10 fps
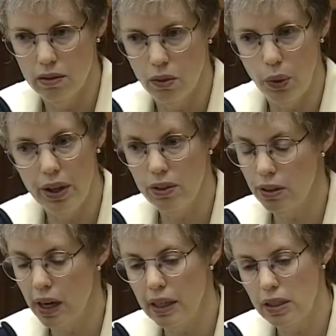whether or
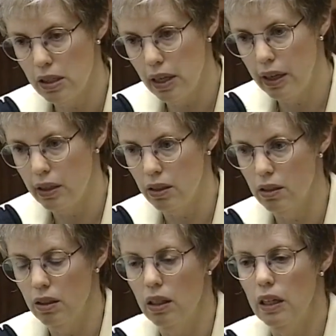not it's there,
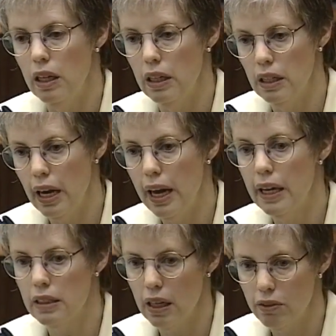it
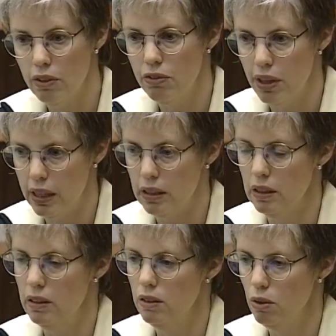can't have
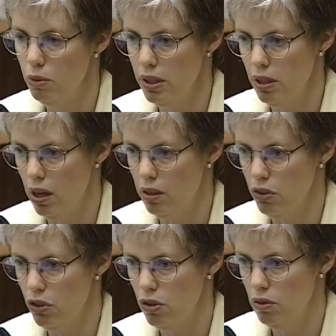affected the
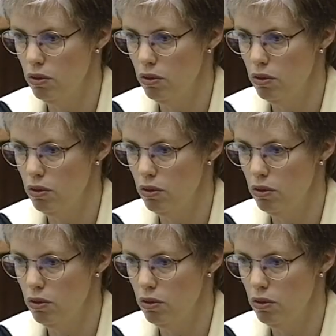results.